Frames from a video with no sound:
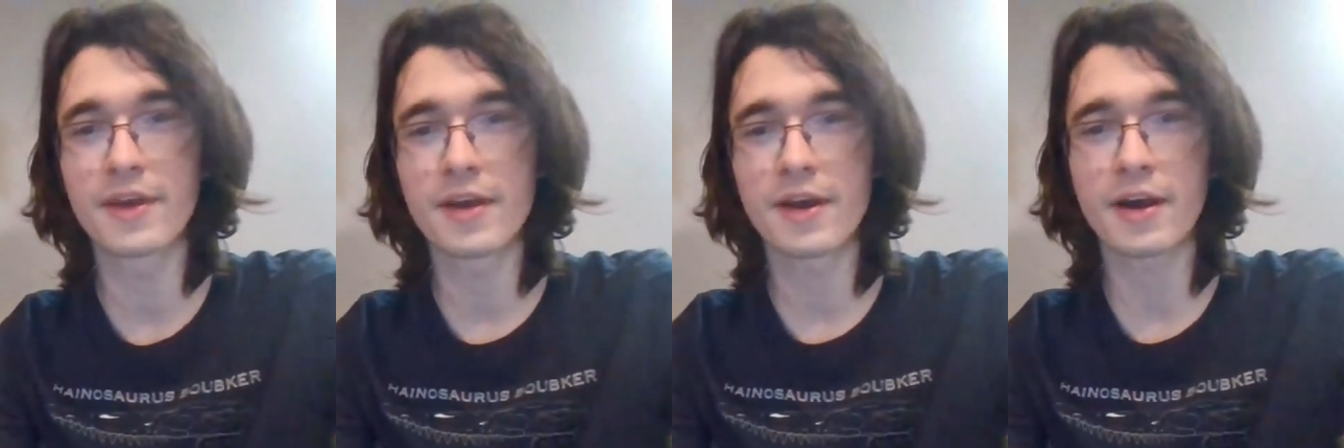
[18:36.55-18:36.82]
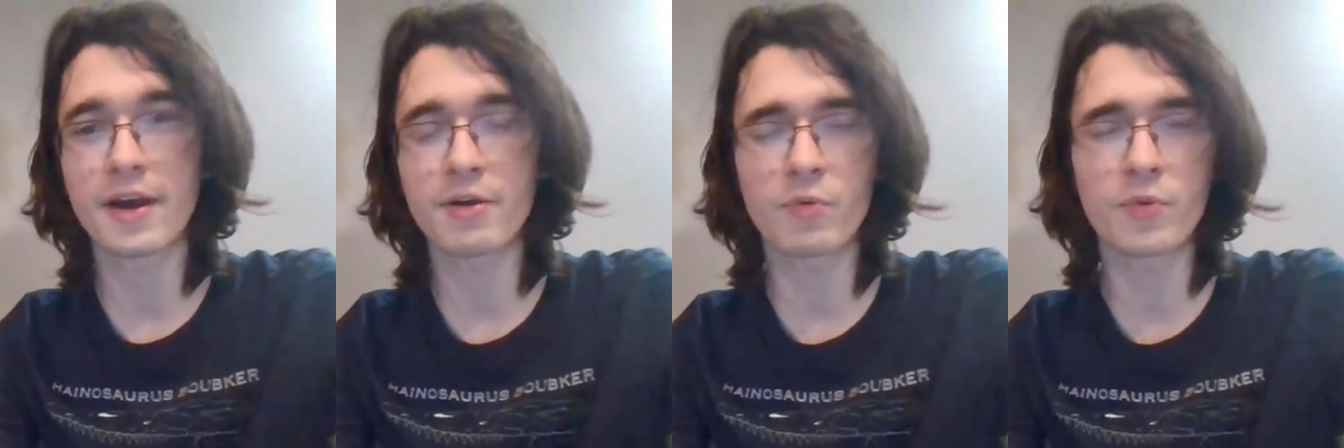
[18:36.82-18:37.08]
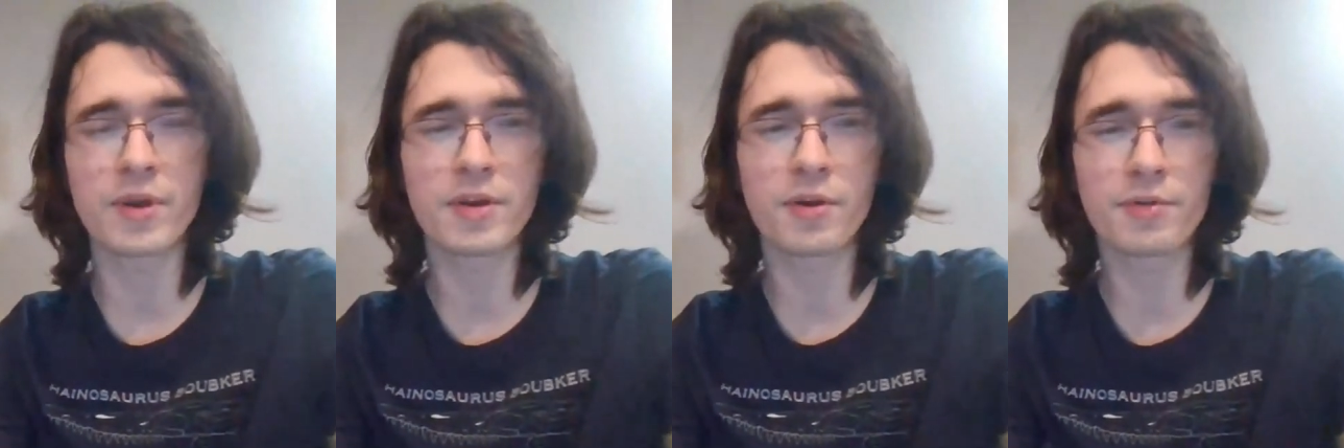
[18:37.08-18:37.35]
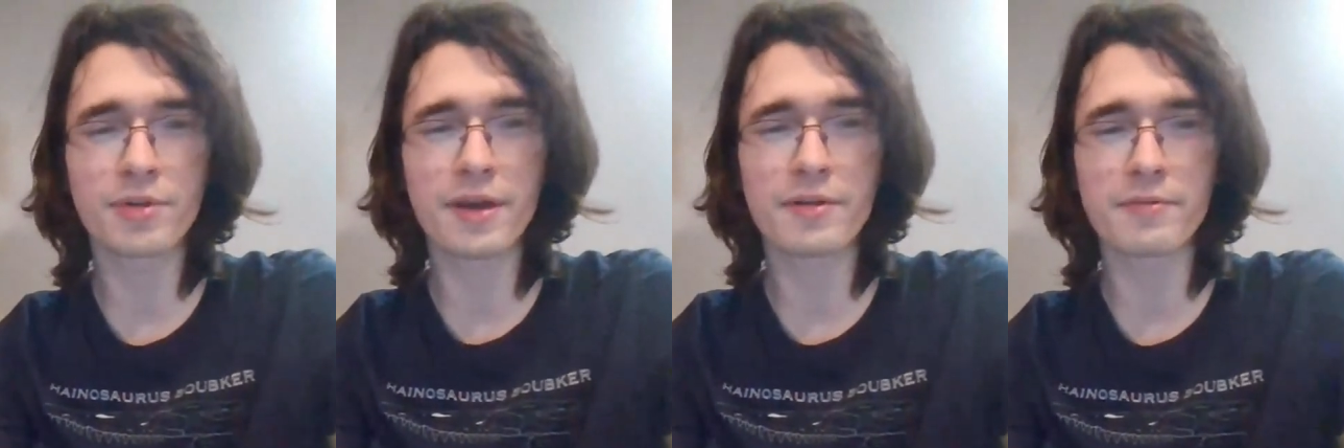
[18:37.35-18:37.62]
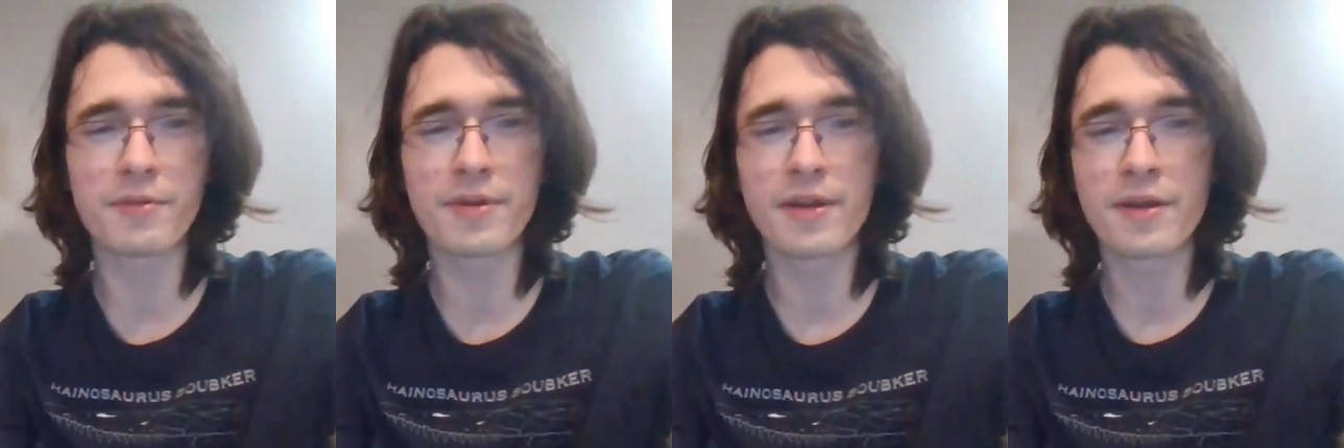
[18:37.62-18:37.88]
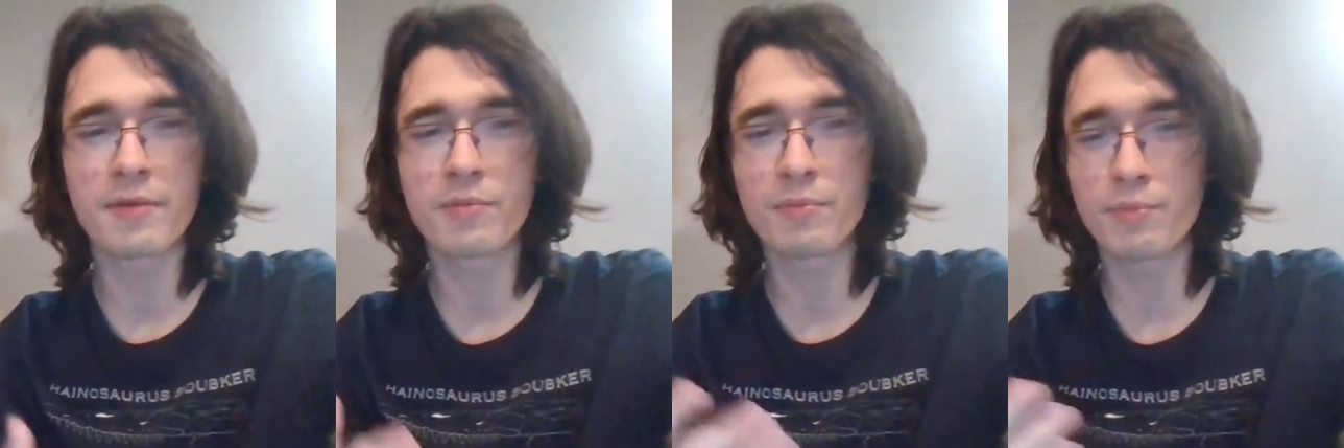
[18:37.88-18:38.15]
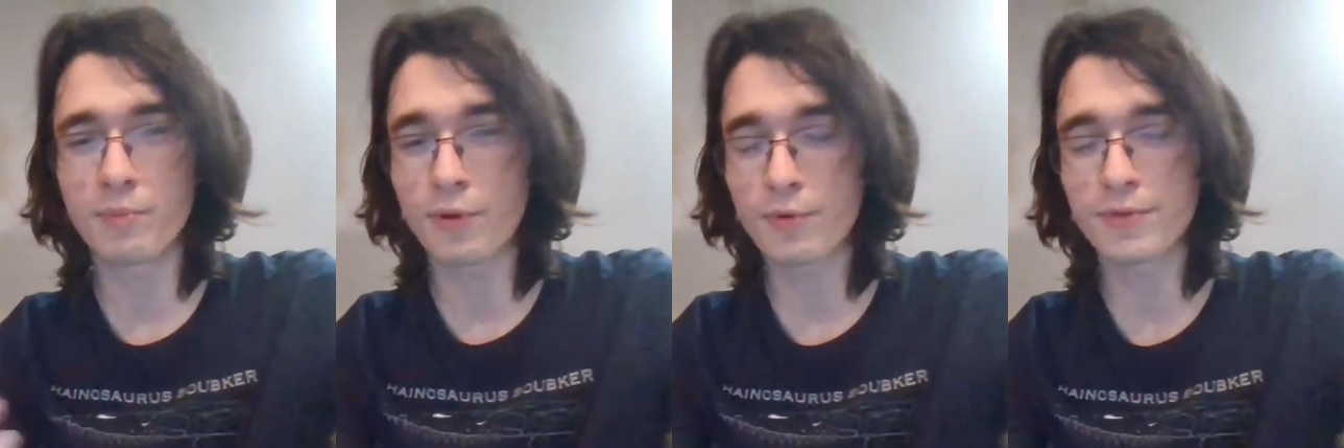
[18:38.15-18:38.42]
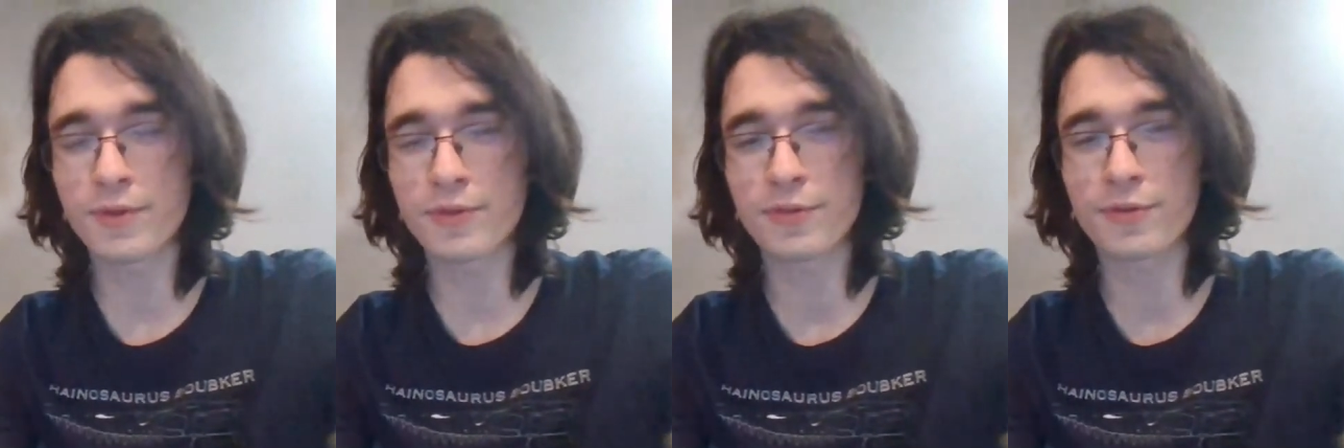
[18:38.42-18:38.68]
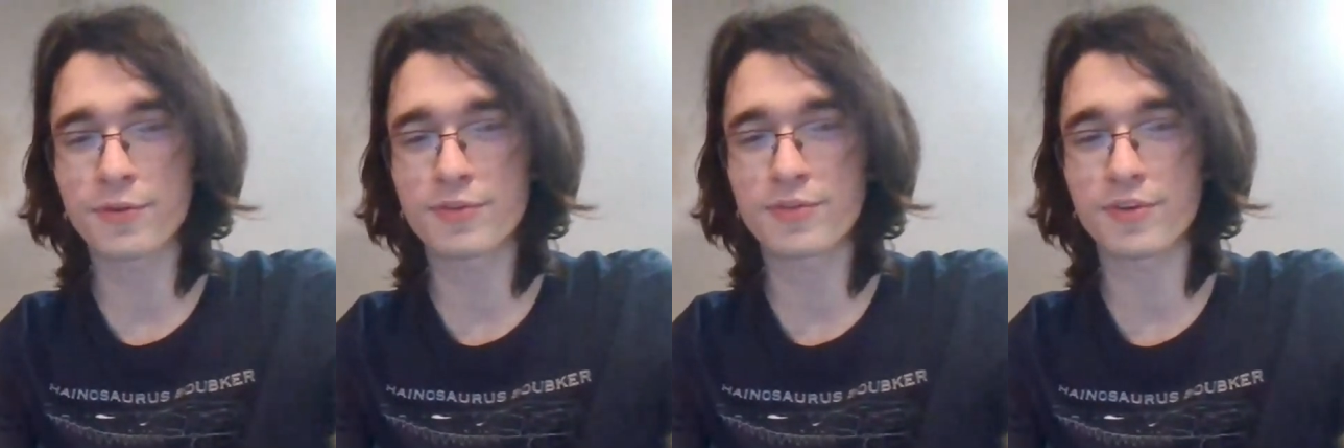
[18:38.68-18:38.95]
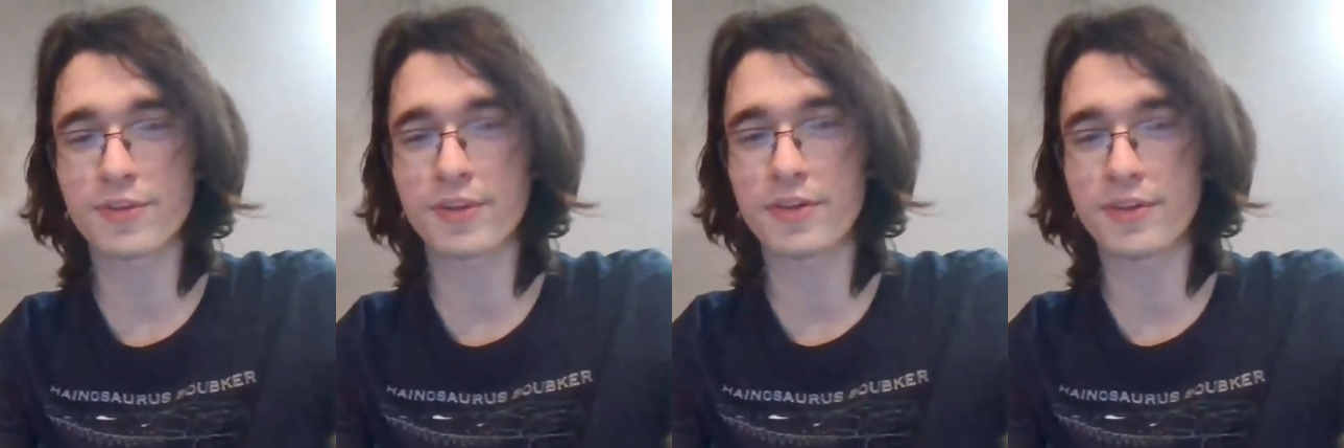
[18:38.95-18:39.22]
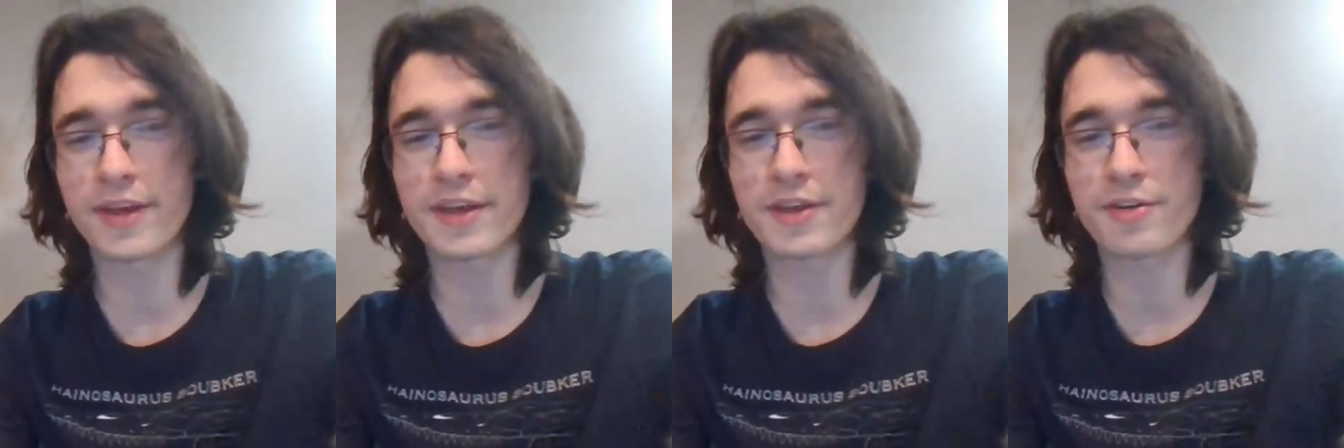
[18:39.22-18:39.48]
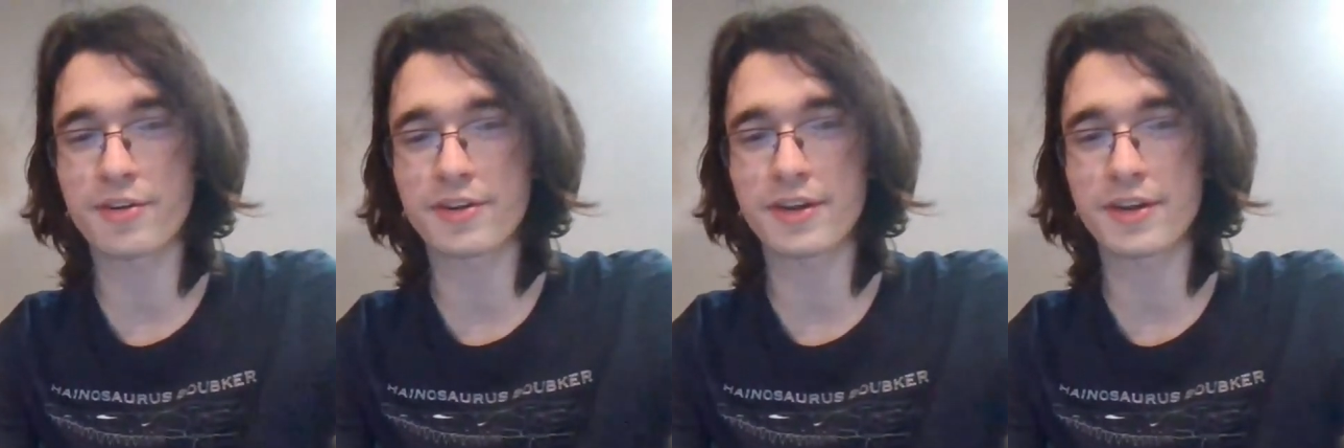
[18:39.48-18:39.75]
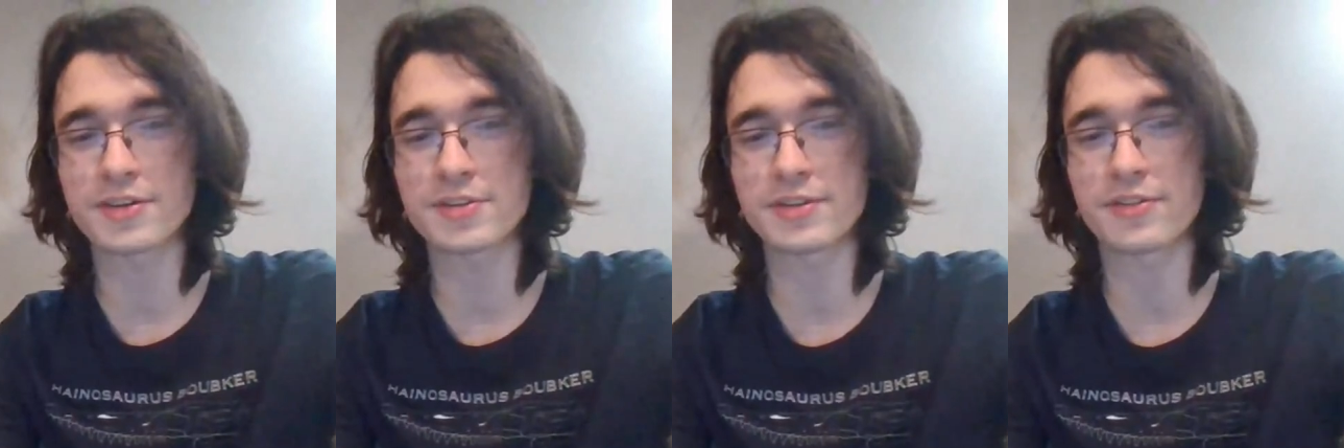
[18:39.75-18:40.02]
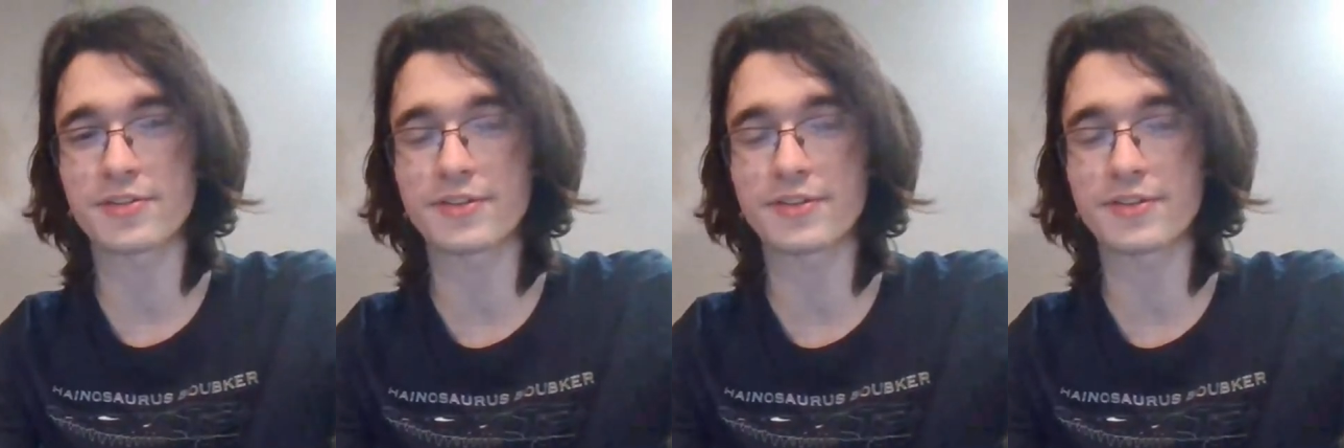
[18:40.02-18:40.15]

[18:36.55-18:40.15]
Uh, we know that mosasaurs during the late Cretaceous,